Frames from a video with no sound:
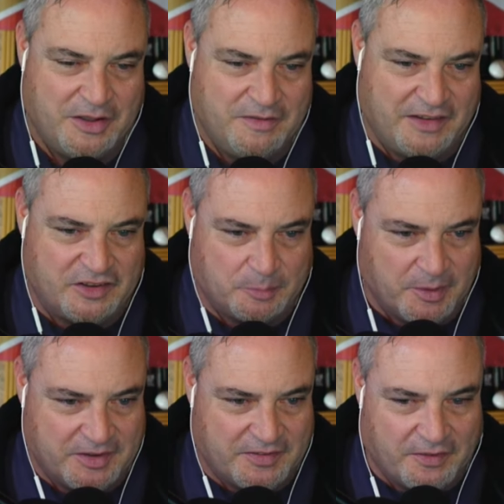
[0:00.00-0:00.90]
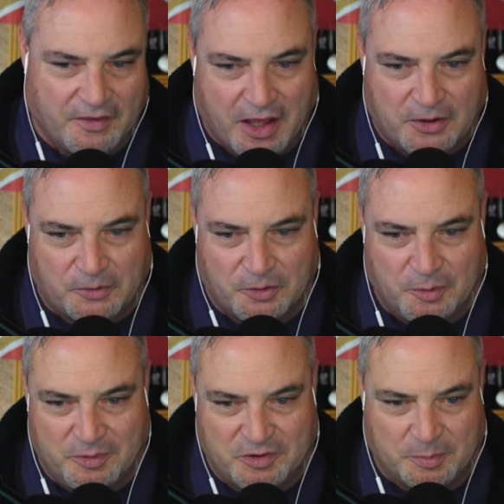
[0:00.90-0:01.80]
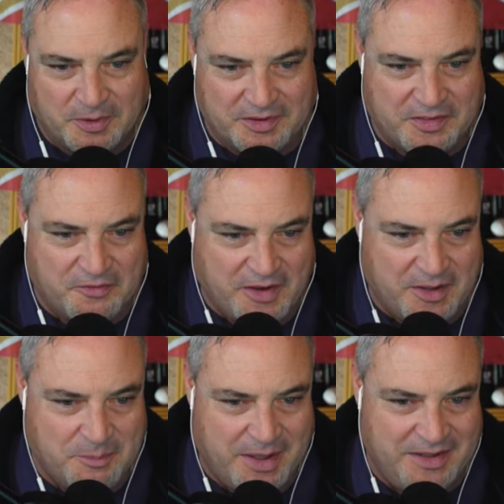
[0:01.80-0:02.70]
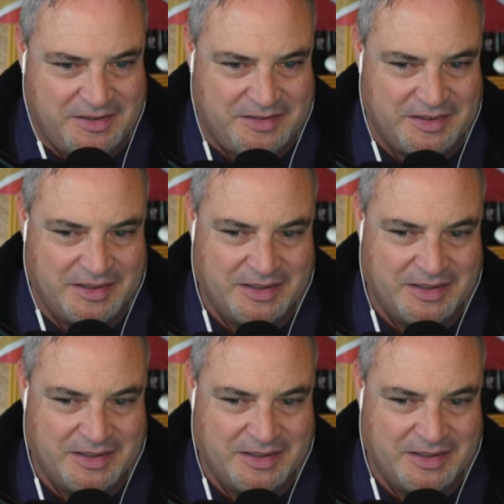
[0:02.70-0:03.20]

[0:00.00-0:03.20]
that splits the locker room and splits the fan base.